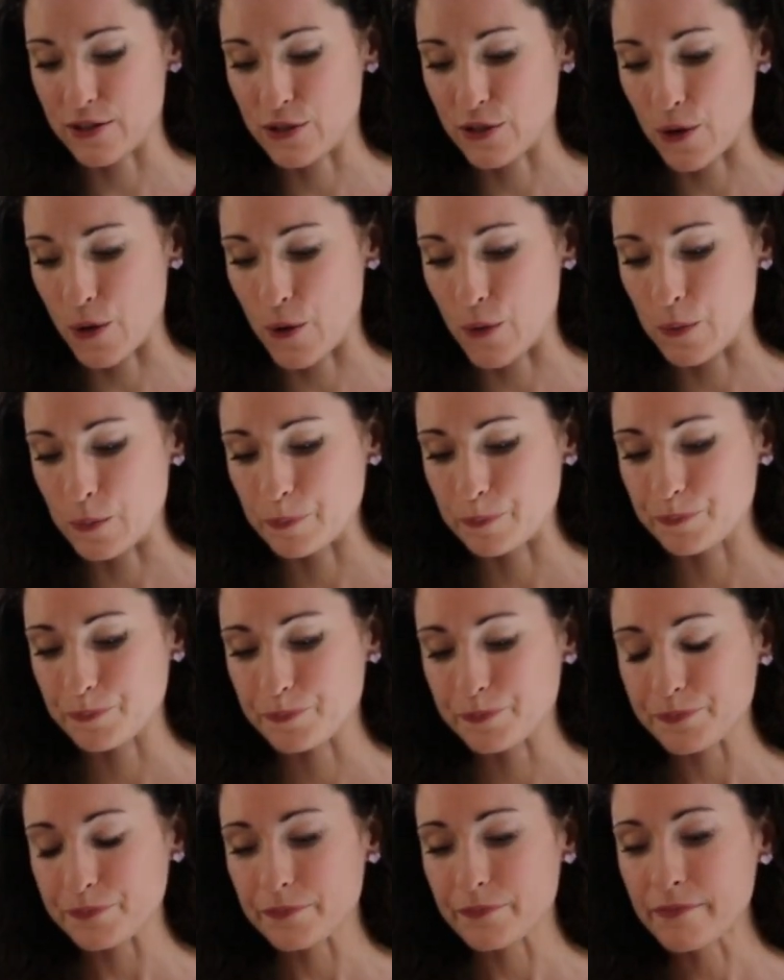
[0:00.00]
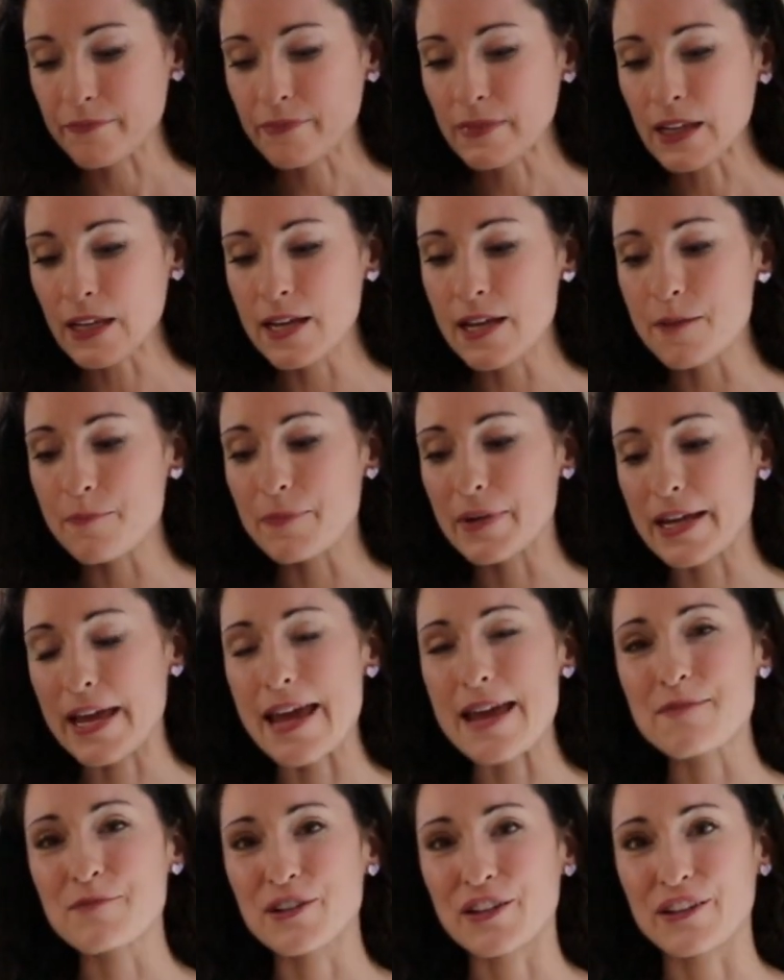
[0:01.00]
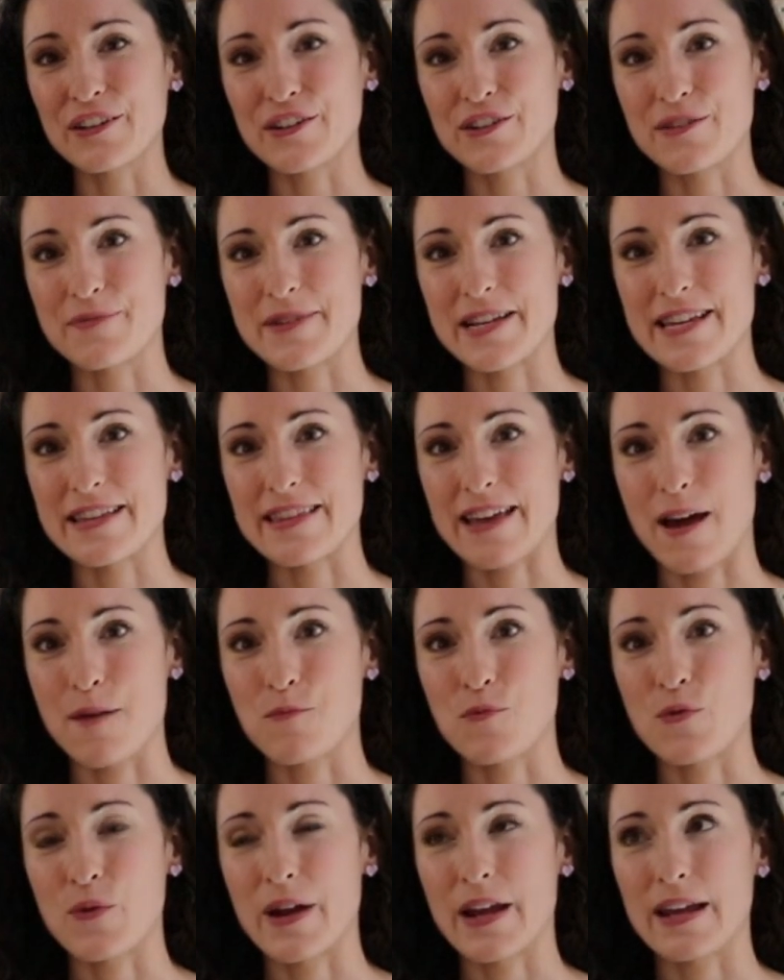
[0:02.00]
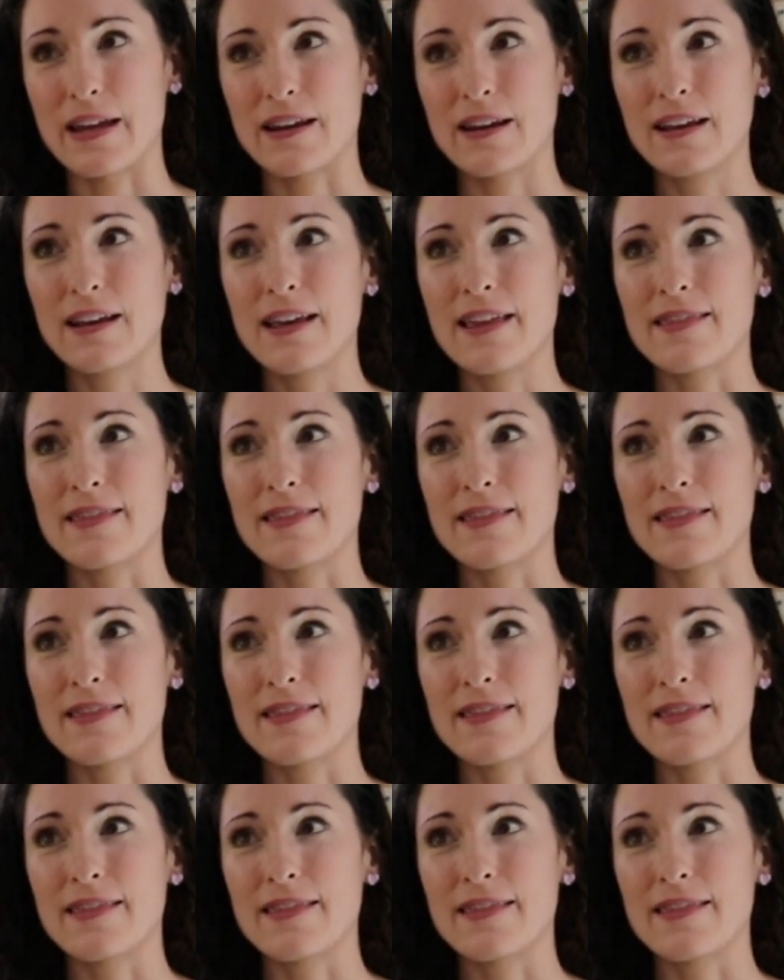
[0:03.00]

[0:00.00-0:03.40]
So it became clear to me at that point